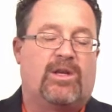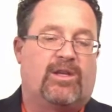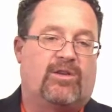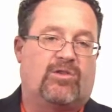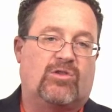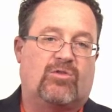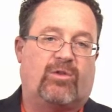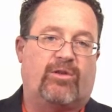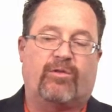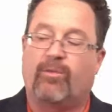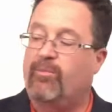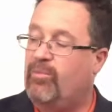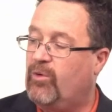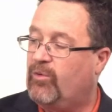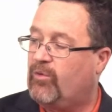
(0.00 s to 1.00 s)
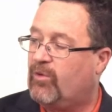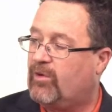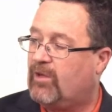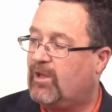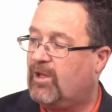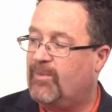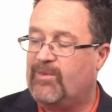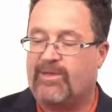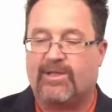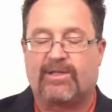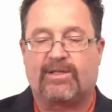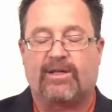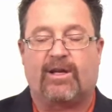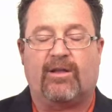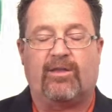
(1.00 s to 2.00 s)
This is great for booster clubs to
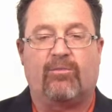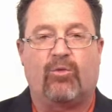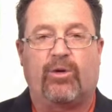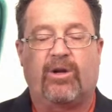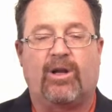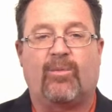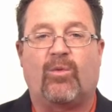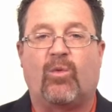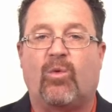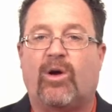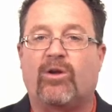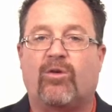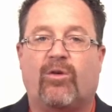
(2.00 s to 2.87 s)
sell, and we're number one.